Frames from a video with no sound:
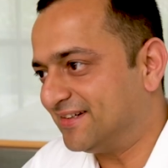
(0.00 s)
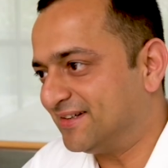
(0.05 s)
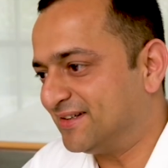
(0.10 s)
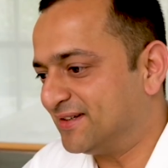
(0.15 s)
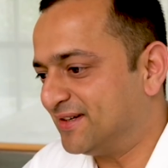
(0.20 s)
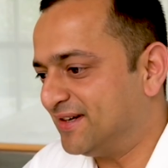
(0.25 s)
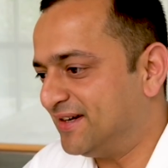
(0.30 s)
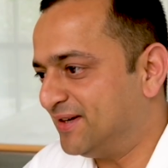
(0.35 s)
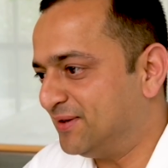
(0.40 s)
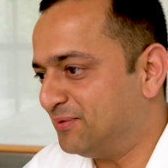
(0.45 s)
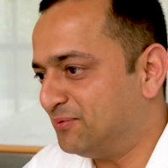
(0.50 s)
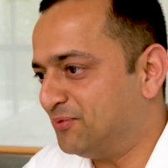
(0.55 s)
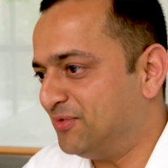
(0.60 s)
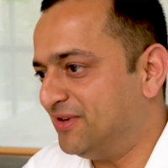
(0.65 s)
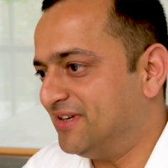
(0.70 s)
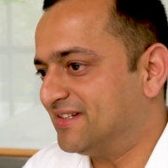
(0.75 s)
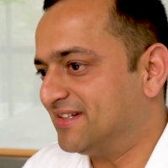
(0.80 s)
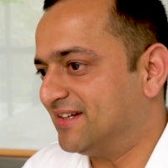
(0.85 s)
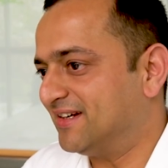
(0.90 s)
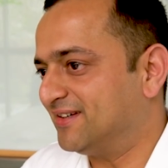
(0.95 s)
right
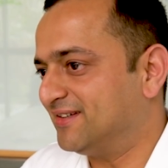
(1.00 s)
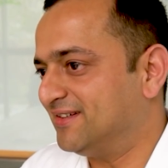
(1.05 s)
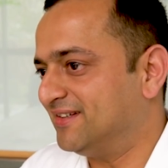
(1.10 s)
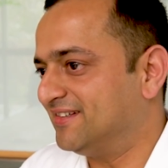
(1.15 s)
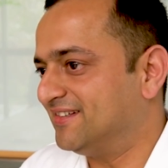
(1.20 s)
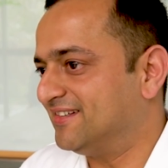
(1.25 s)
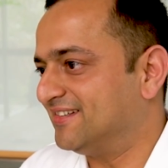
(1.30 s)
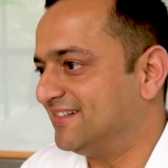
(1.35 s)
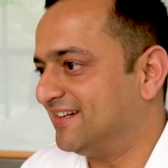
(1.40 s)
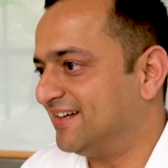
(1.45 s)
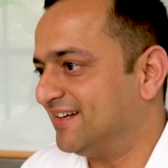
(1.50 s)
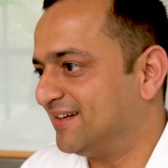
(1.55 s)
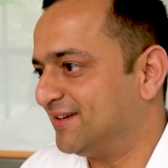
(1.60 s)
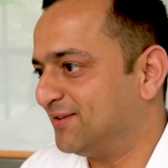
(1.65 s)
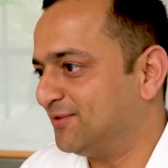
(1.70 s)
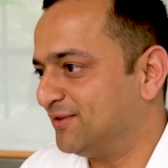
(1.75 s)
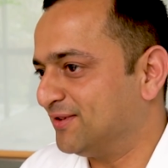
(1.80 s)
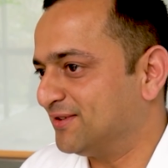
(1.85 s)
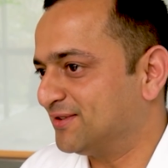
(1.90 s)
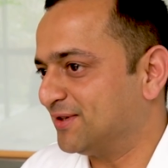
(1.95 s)
we started
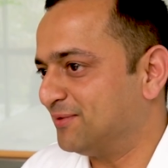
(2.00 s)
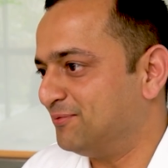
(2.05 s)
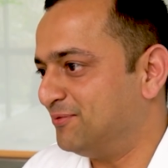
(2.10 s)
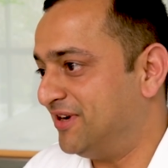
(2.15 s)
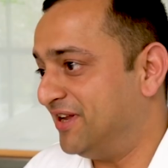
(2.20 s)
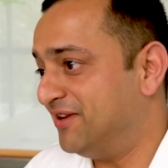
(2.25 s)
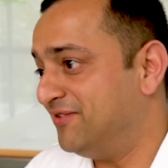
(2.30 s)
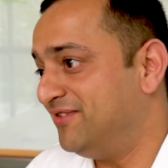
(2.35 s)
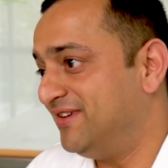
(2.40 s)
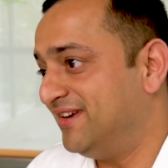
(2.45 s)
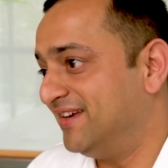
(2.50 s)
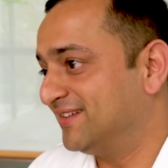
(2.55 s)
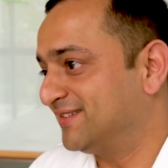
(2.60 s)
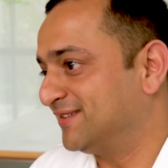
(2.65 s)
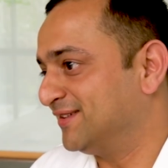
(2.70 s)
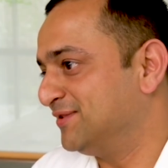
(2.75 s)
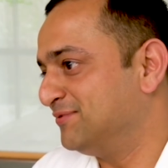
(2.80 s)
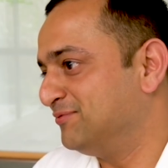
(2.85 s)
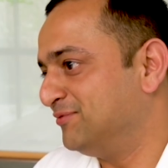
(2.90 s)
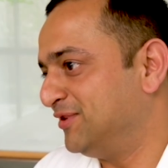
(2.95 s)
there was some
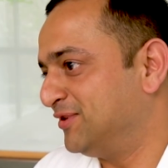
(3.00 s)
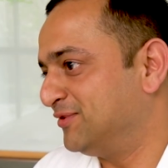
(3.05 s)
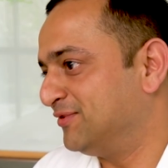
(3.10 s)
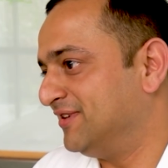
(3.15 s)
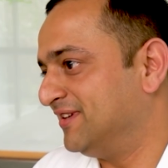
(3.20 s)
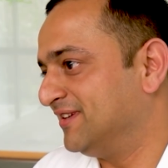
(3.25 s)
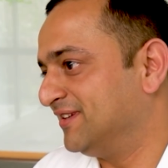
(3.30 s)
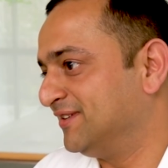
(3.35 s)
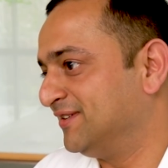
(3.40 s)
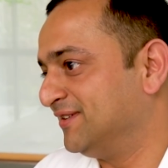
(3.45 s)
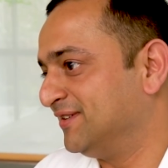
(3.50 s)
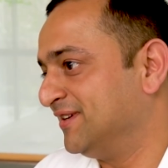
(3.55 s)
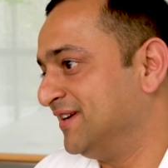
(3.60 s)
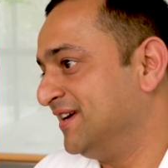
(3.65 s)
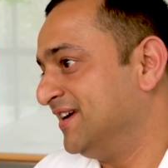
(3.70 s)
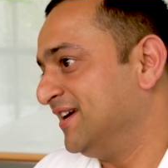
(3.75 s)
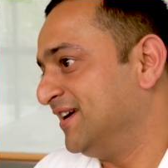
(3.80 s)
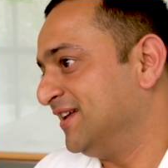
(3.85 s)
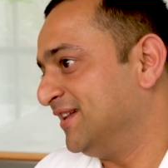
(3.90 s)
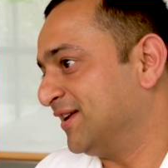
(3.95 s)
deviation between
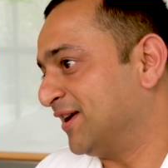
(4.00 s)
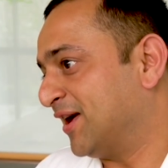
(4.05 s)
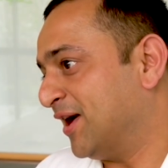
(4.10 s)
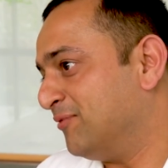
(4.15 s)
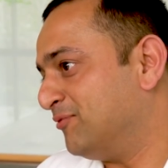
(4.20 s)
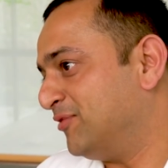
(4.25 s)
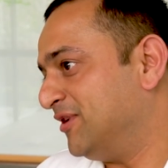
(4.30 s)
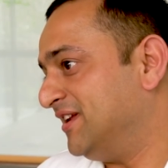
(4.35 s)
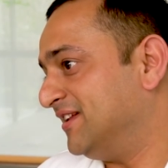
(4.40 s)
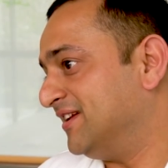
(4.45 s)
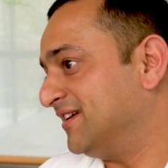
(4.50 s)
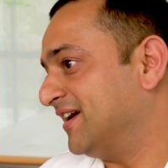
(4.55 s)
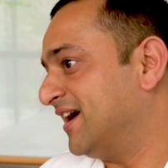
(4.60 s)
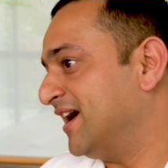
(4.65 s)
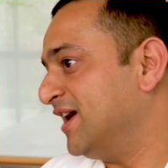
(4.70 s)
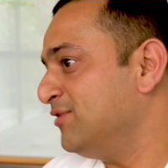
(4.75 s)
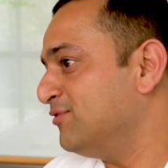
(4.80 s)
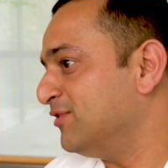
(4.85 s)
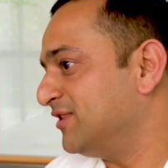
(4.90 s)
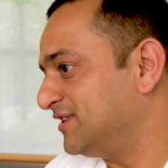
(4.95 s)
the company that
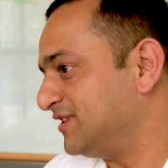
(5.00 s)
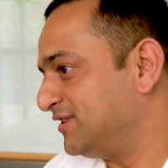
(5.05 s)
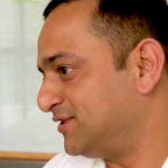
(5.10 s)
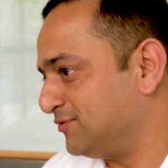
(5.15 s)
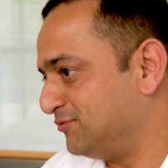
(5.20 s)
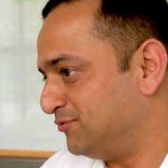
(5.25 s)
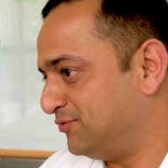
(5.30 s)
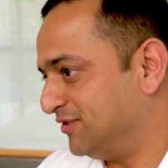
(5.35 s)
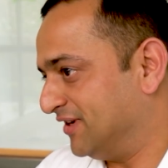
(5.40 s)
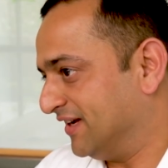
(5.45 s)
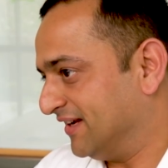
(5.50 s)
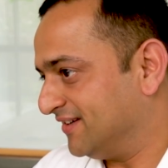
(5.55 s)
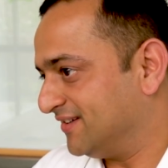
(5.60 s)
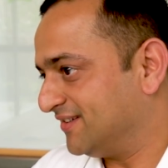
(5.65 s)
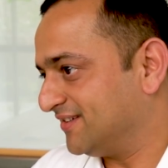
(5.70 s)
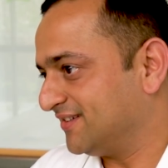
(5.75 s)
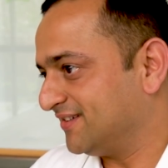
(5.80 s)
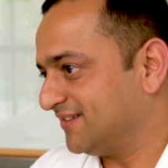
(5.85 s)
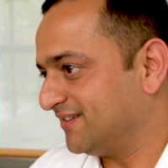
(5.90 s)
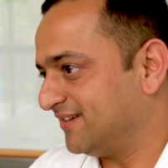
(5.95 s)
i wanted to
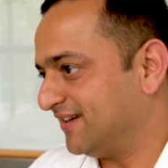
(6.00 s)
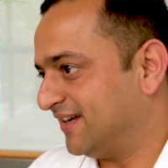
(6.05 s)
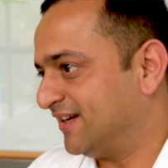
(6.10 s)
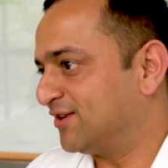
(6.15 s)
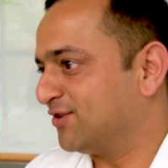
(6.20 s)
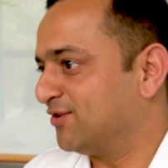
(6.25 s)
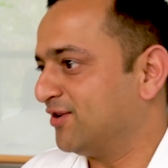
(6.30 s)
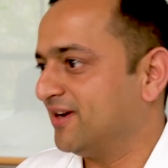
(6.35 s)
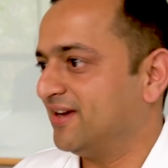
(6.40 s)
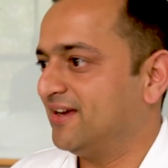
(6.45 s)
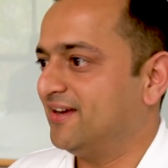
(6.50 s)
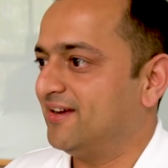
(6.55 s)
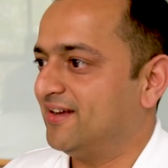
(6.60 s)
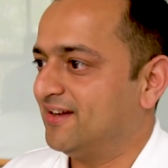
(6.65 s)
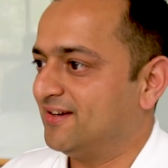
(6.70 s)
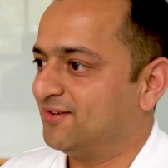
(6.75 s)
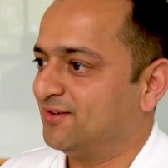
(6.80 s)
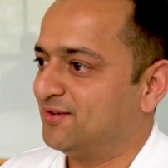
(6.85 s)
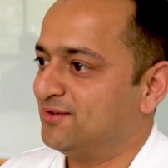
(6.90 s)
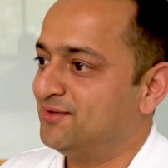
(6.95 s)
build and roy
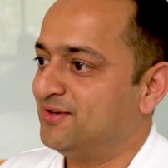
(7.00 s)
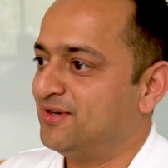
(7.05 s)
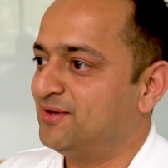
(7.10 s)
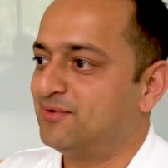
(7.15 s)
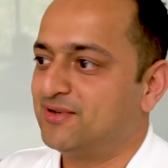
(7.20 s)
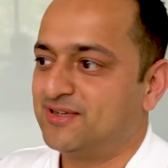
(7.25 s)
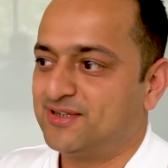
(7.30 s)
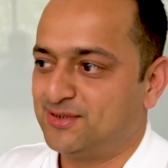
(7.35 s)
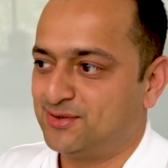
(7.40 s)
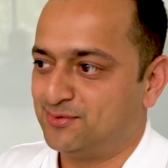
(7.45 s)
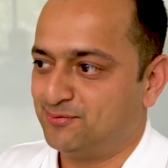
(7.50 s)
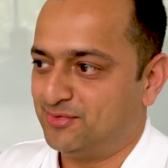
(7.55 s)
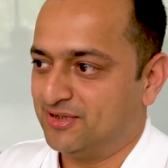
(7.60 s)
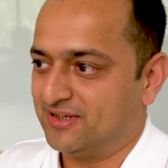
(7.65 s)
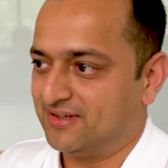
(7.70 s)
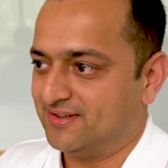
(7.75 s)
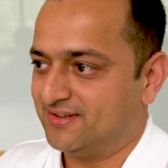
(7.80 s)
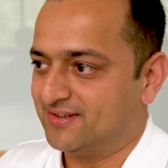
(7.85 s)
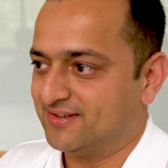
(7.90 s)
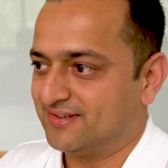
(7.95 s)
and Anunay wanted to
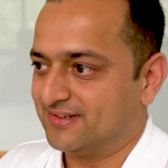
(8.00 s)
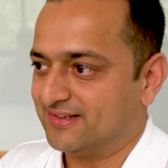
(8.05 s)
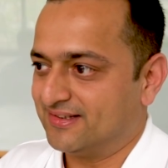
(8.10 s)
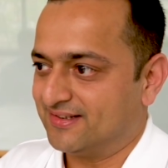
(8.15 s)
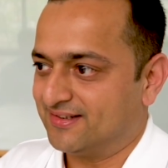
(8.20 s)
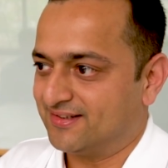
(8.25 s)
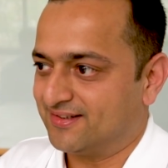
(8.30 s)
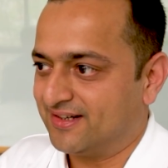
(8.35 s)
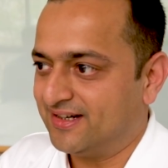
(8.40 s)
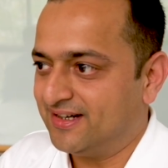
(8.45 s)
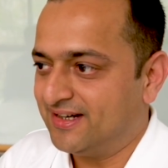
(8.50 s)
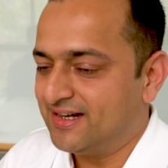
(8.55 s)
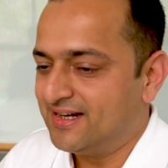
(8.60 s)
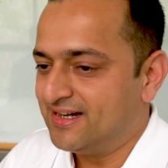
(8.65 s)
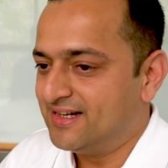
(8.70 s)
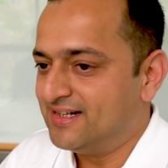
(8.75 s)
build right